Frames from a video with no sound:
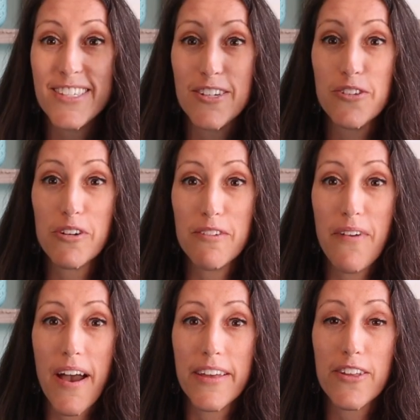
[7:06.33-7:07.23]
is a newer
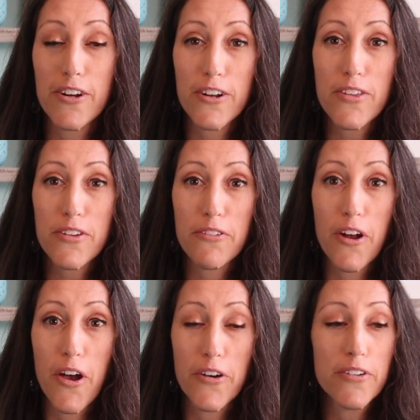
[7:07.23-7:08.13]
find, the Earth
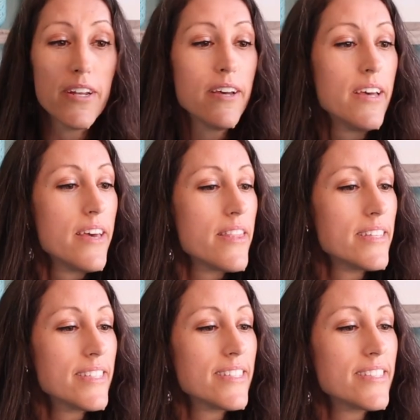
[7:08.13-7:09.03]
Grown.
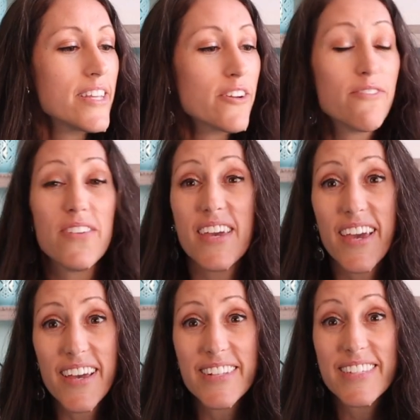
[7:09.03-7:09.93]
This is their
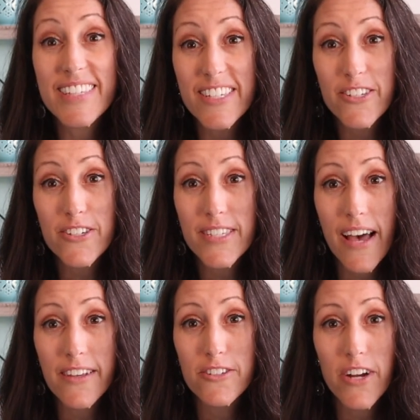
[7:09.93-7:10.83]
vegan Caesar
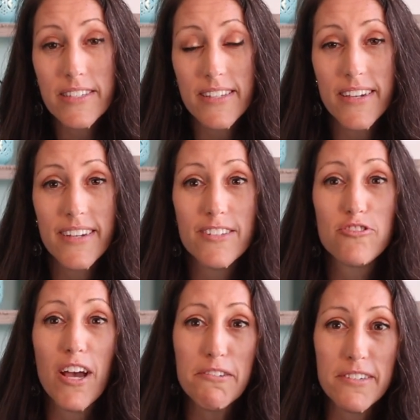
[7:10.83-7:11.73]
salad dressing.
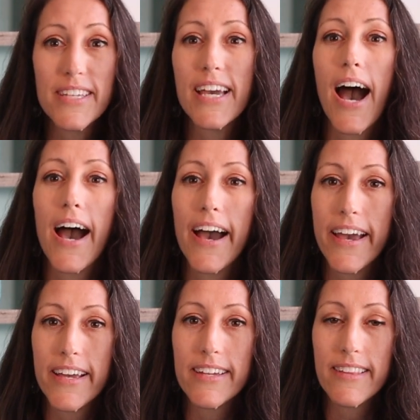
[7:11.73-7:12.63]
Generally,
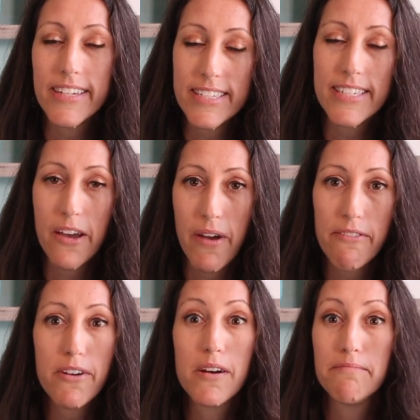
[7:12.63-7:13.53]
I like to stay away
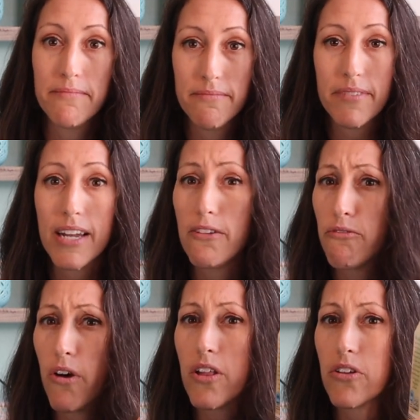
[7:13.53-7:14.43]
from kind
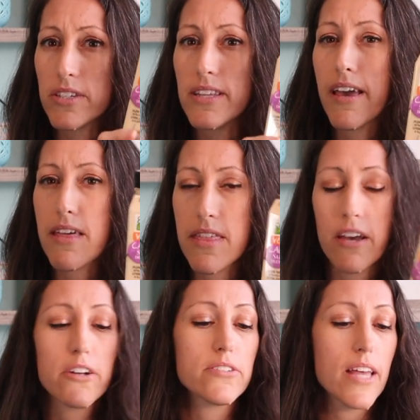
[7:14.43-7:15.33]
of what looks like
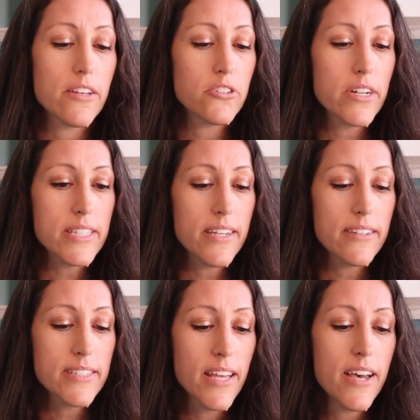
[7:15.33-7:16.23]
thicker salad
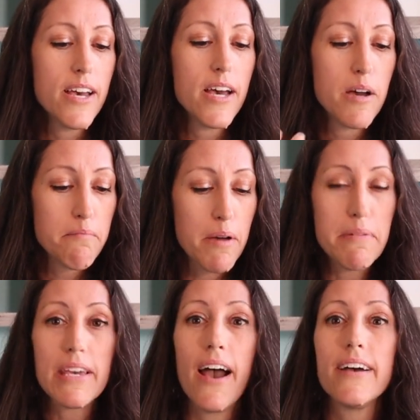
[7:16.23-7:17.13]
dressings, but
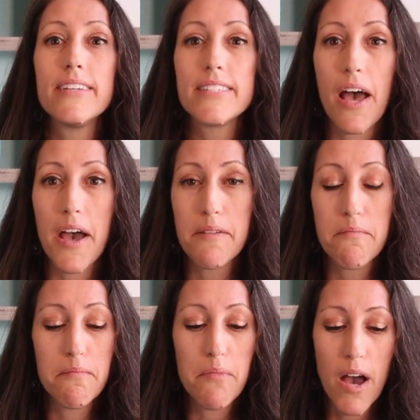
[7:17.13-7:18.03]
because
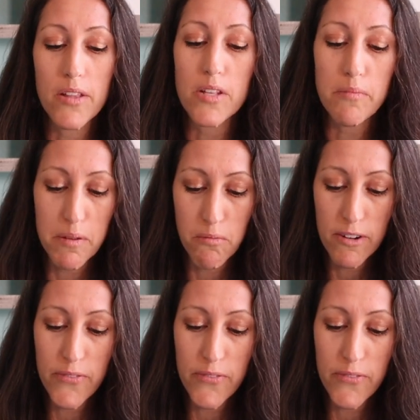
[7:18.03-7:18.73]
I'm a little bit more